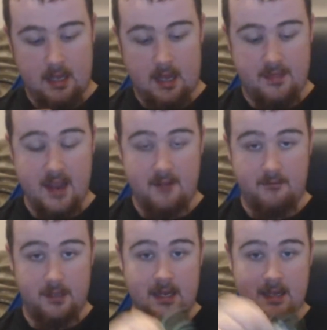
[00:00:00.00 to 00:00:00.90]
And
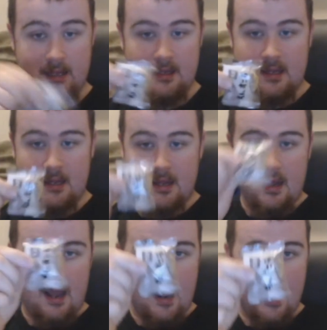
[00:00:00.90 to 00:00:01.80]
thankfully,
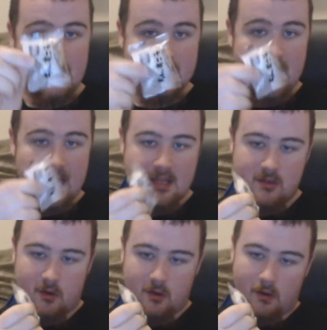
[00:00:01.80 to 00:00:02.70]
inside these
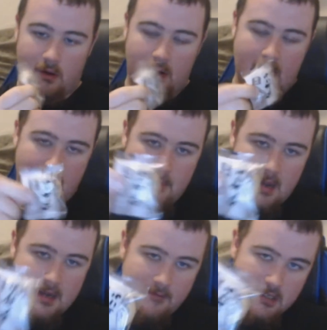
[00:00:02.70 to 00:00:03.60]
are
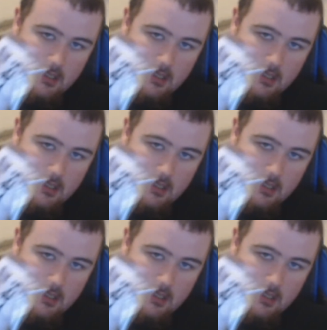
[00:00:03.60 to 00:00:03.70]
individually